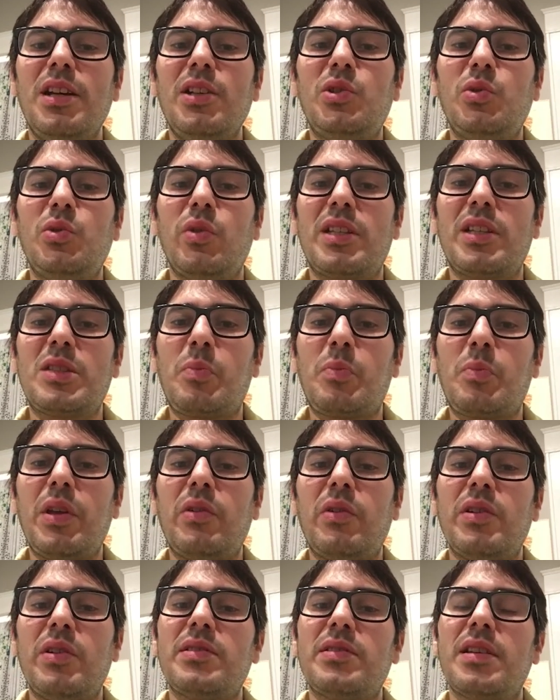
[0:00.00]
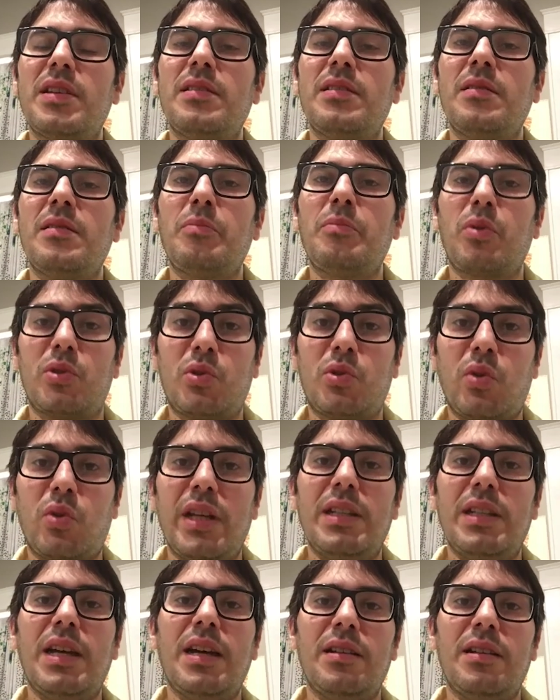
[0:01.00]
to experience and
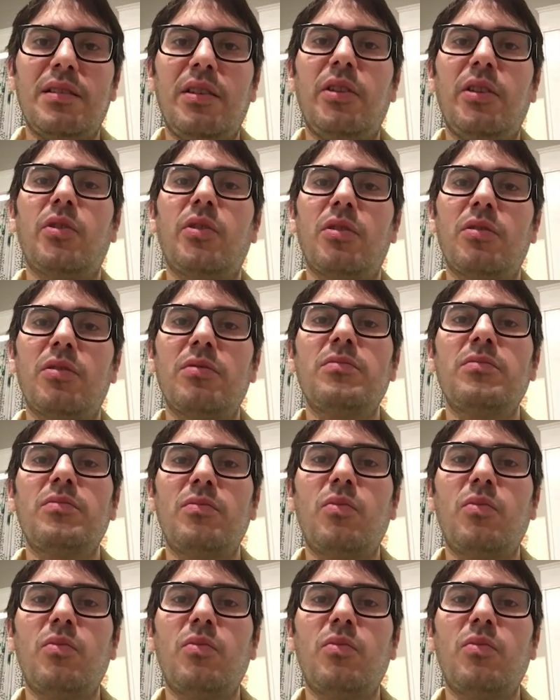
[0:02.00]
portray that in your own